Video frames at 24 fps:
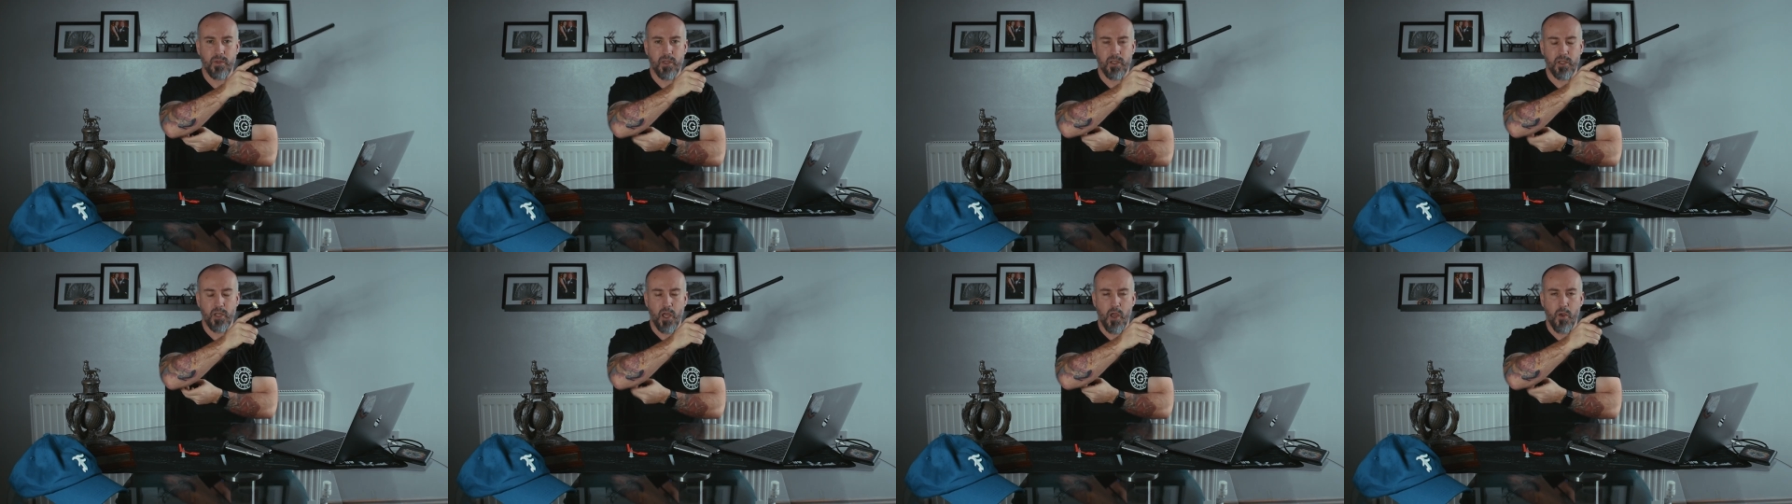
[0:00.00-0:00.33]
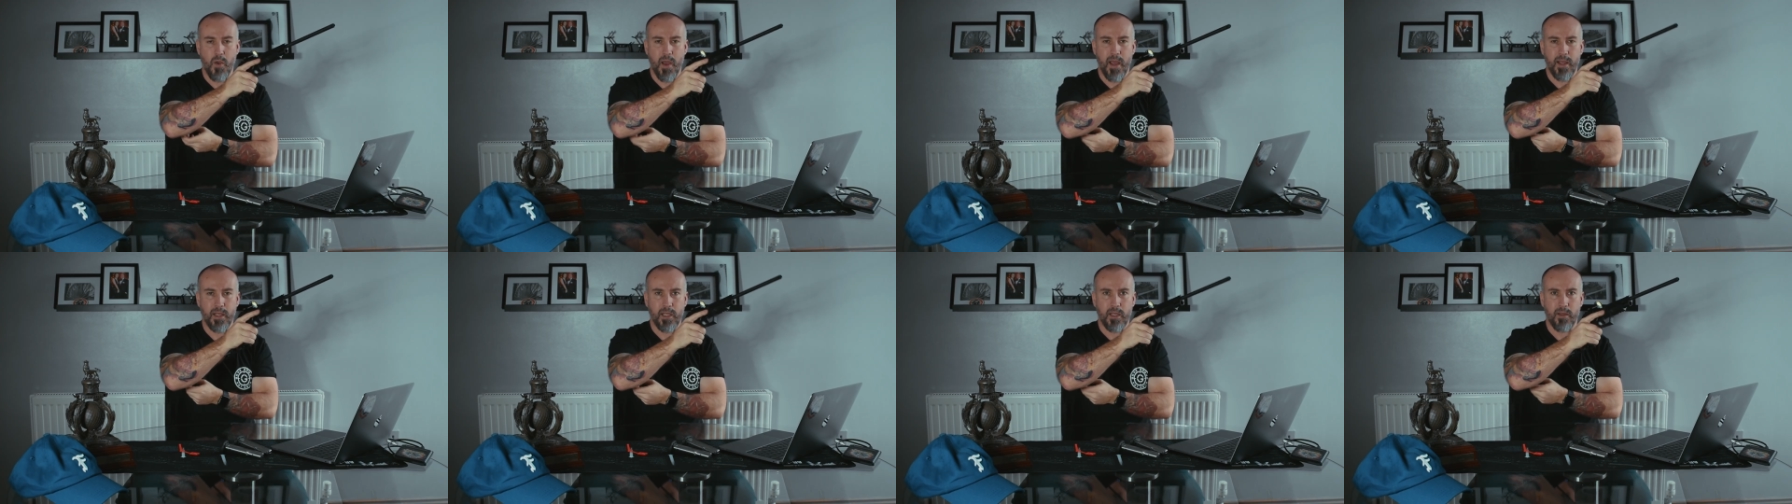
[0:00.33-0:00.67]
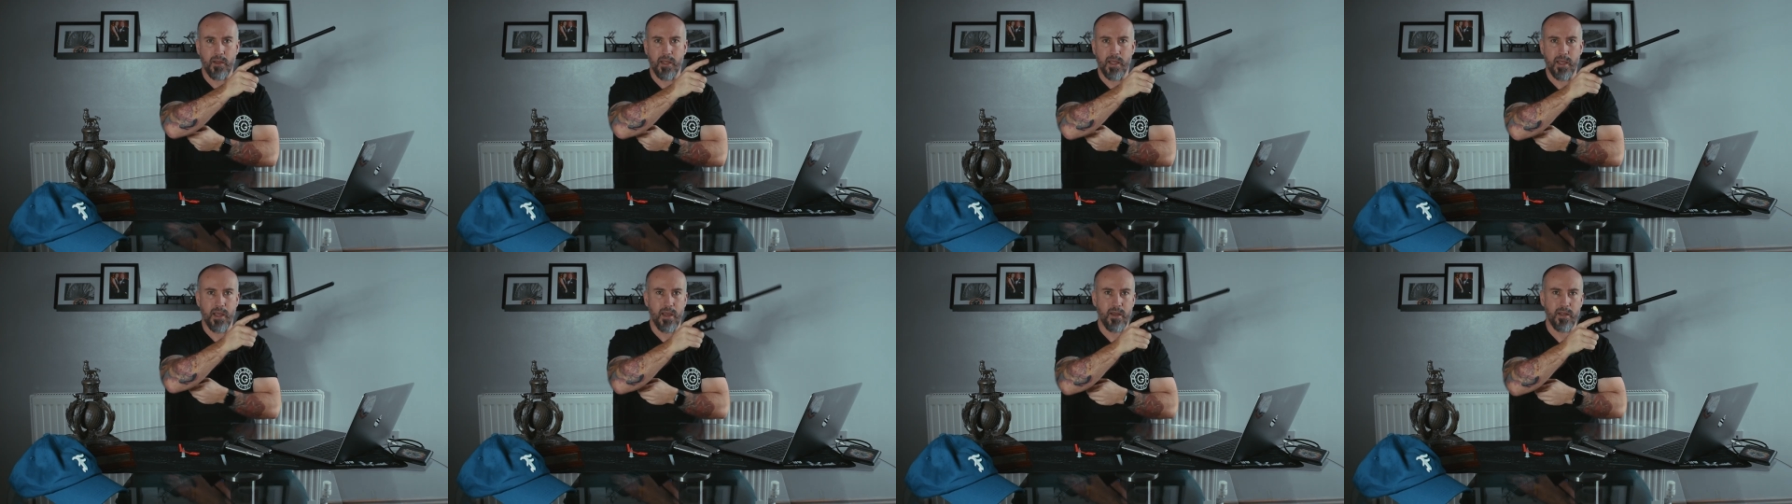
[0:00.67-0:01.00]
coat hanger
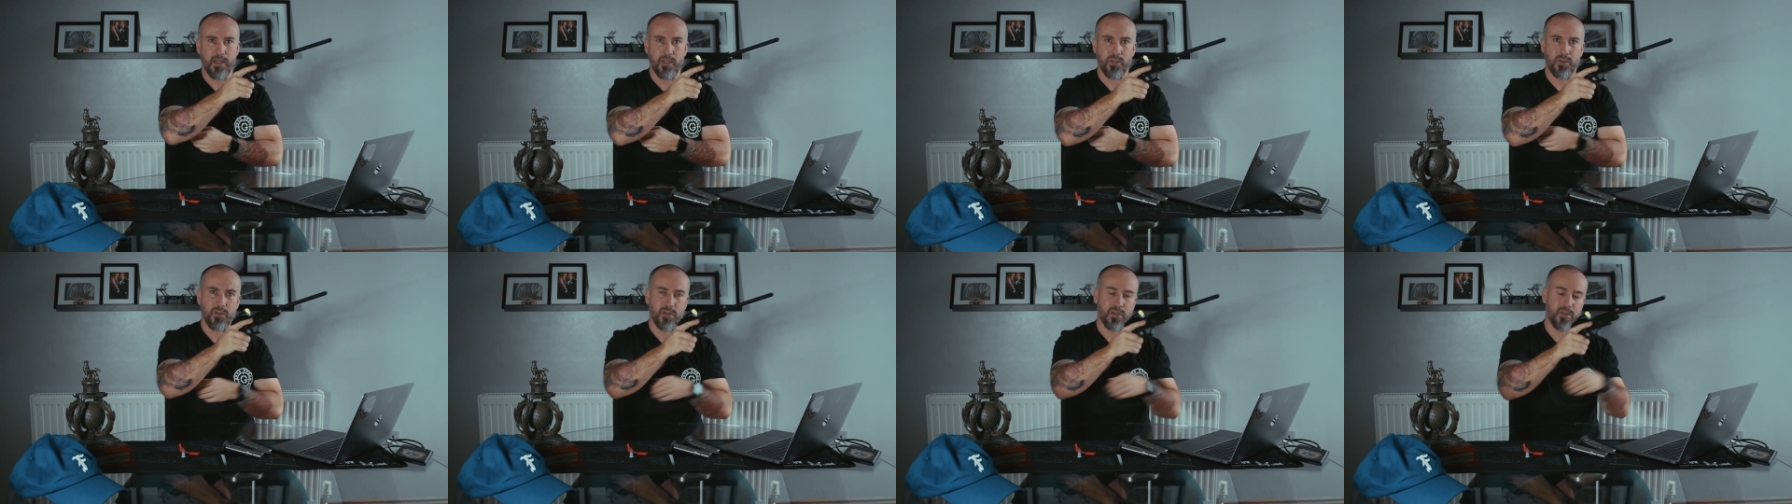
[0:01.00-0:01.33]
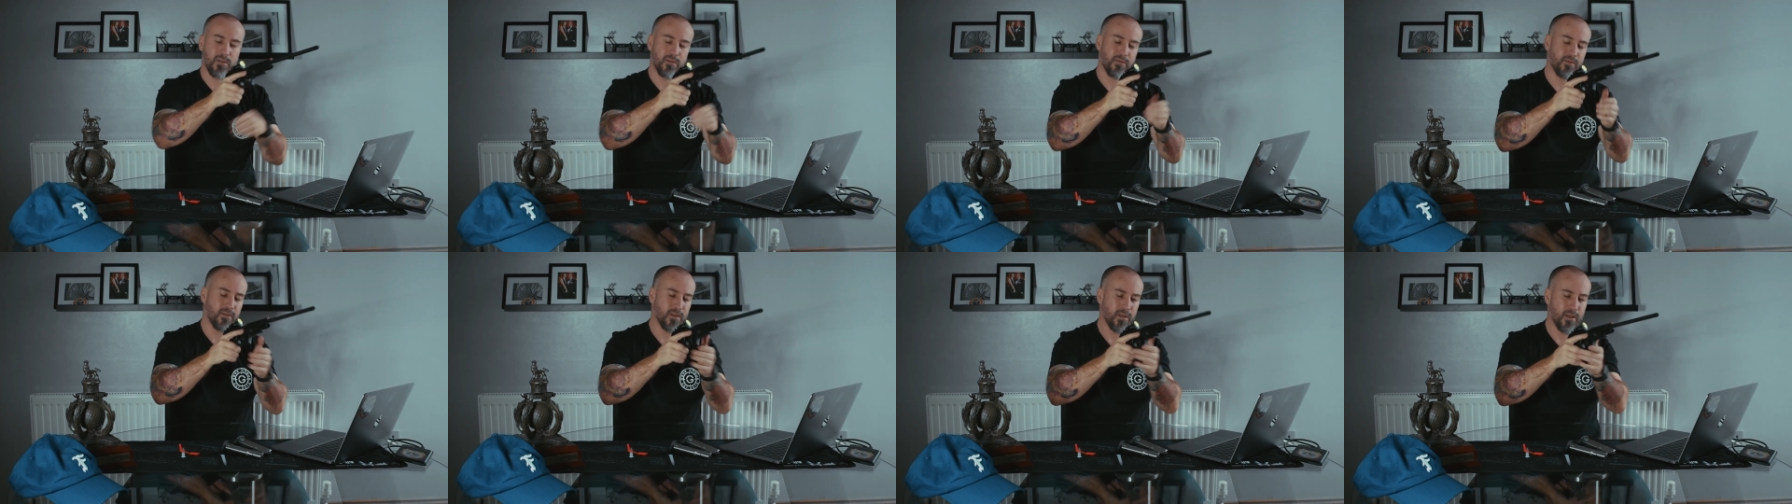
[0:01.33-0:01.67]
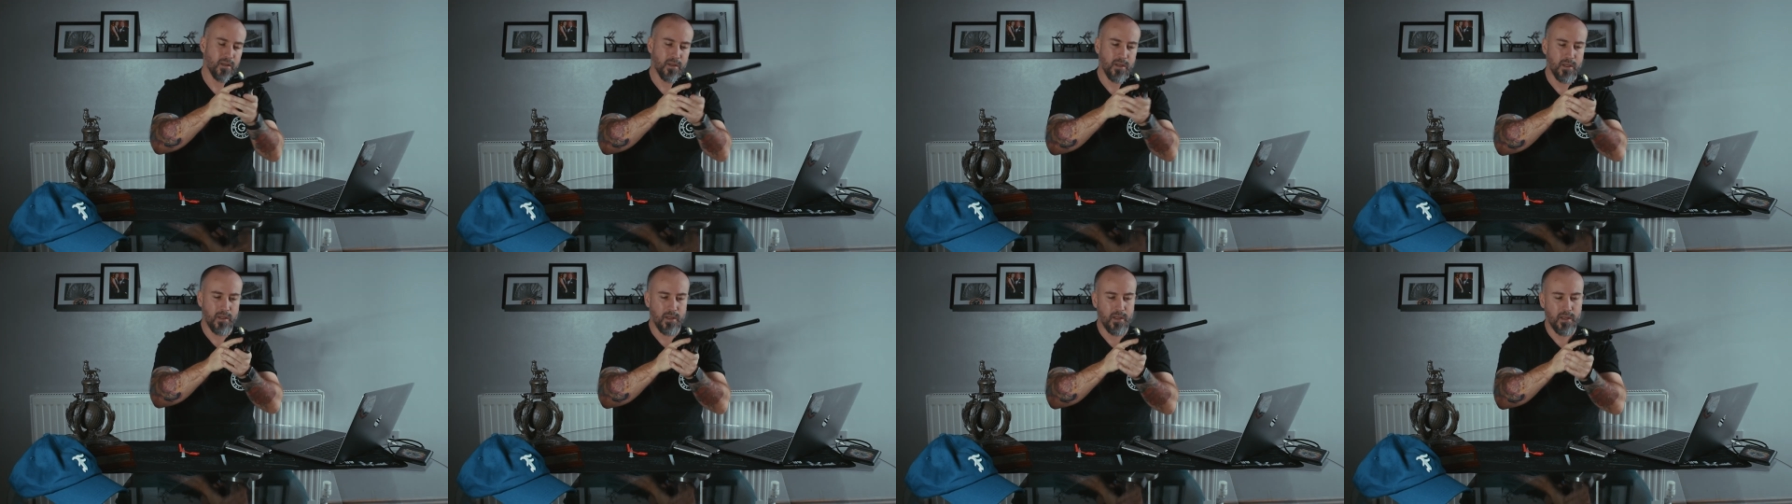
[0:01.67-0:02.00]
here, and
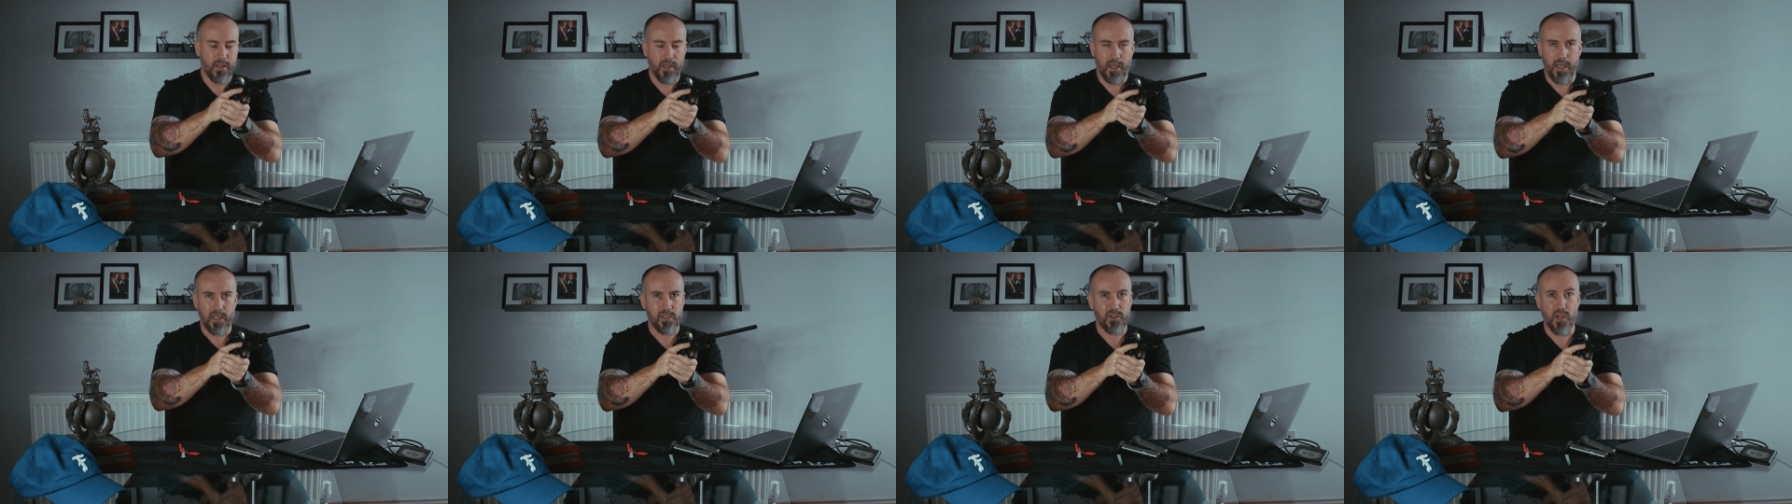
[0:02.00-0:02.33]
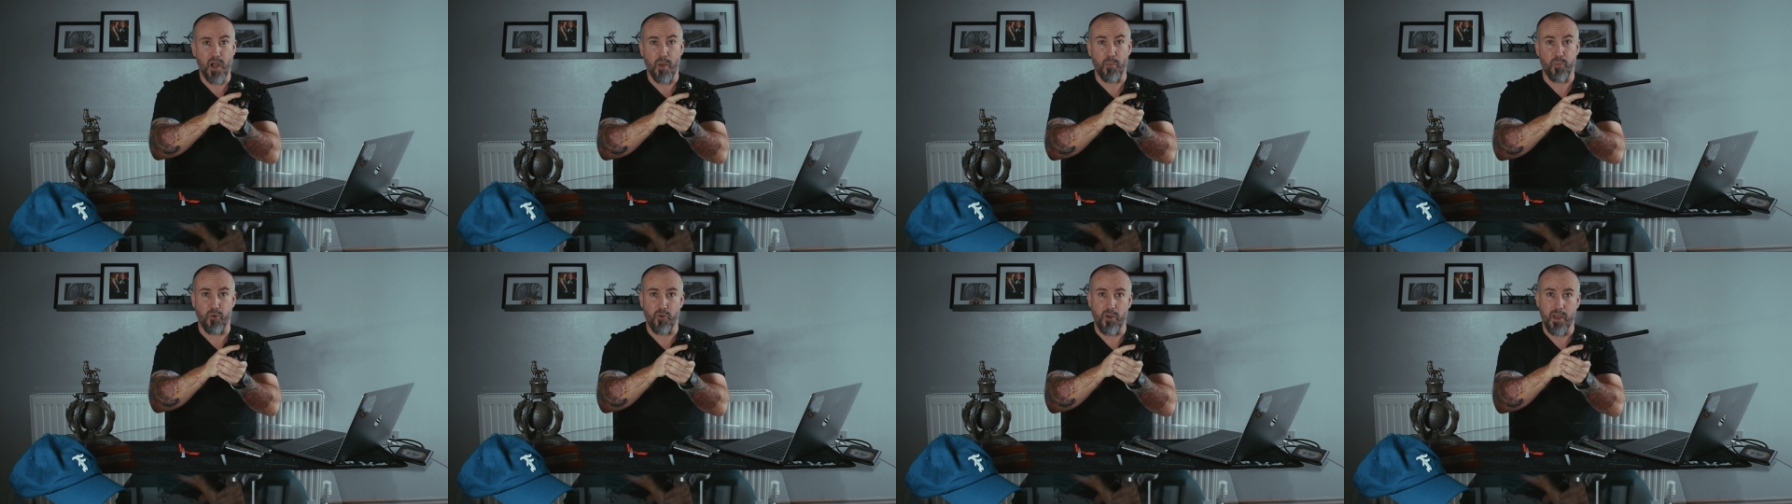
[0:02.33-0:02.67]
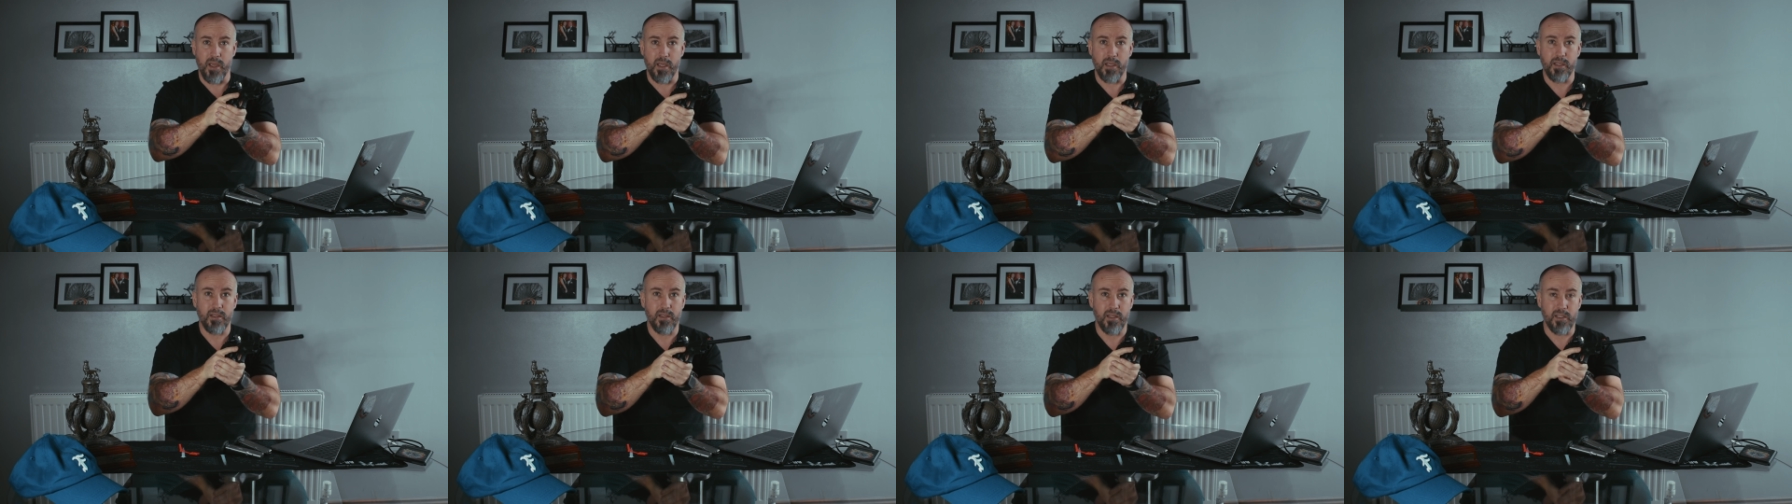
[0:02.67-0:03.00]
it's not pretty,